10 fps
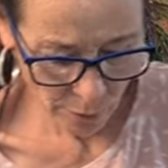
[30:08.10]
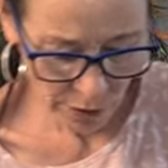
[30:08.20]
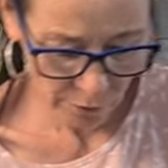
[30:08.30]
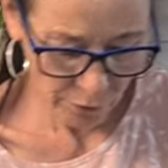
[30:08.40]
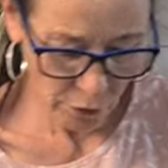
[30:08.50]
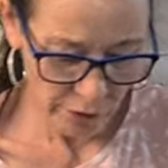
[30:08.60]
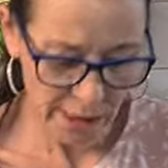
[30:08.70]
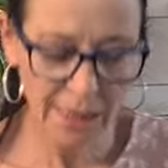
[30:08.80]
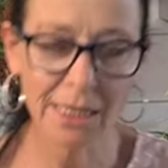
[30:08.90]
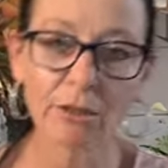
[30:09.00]
I was a
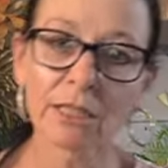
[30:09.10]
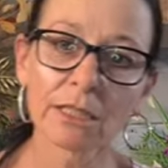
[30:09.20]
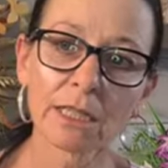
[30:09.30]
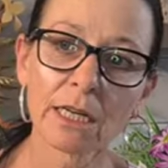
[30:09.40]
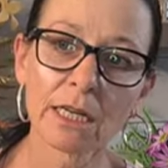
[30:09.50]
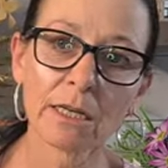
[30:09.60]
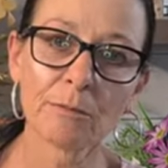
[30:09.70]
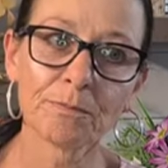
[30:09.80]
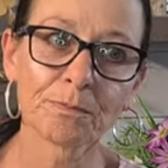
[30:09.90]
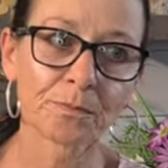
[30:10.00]
florist, I dealt
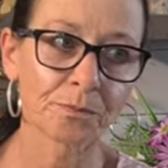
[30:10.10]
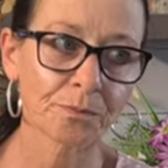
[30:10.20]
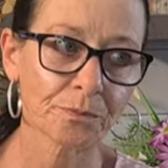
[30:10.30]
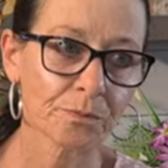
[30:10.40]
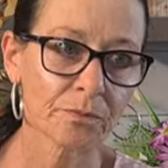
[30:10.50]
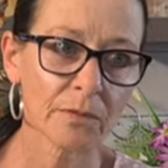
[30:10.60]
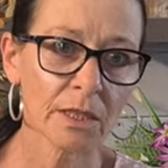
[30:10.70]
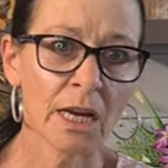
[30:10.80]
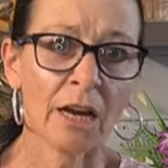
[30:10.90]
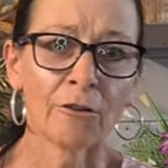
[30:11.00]
in
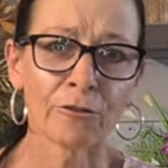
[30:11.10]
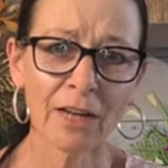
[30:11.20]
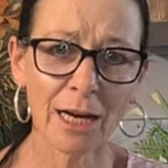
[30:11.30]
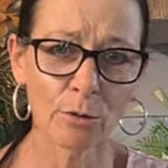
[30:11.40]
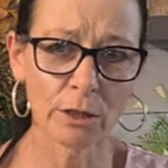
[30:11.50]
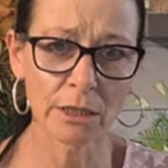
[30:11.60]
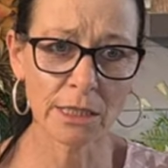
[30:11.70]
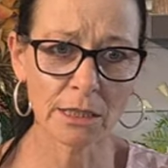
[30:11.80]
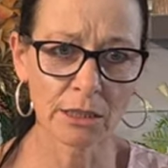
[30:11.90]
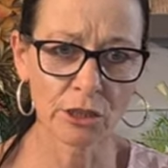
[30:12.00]

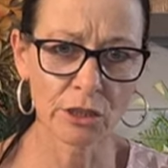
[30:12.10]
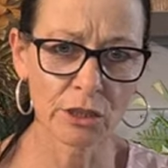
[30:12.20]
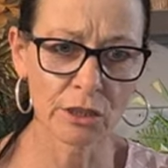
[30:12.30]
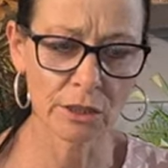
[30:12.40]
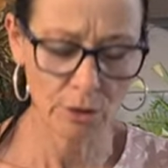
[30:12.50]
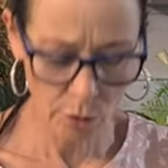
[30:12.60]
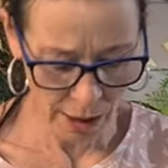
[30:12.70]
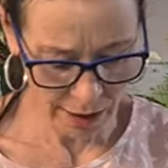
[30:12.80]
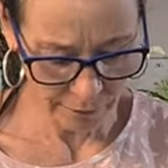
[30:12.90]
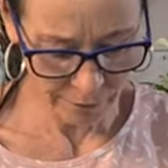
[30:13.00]
flowers and
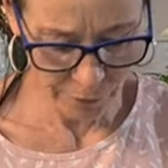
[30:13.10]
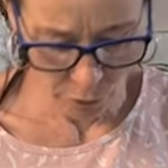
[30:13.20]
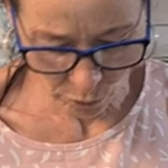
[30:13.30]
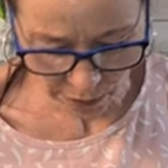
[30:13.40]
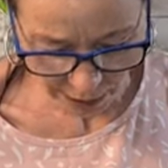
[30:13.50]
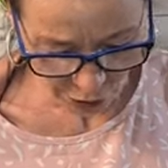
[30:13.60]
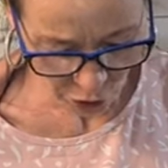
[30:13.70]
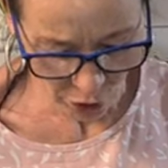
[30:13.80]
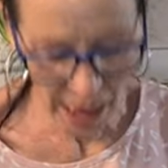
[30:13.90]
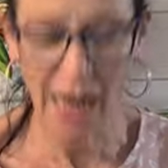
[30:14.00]
quite foliage,
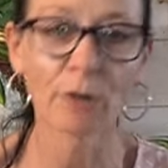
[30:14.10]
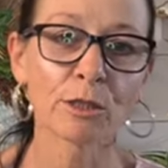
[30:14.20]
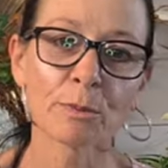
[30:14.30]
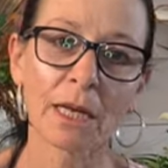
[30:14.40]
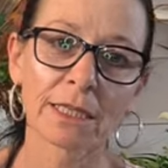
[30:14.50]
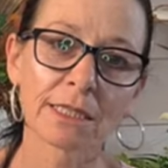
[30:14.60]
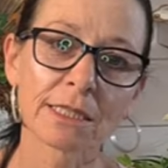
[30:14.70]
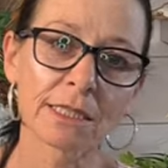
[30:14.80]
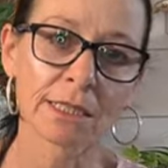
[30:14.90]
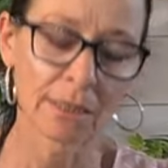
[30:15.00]
not house
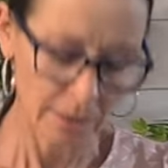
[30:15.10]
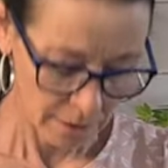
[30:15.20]
plants.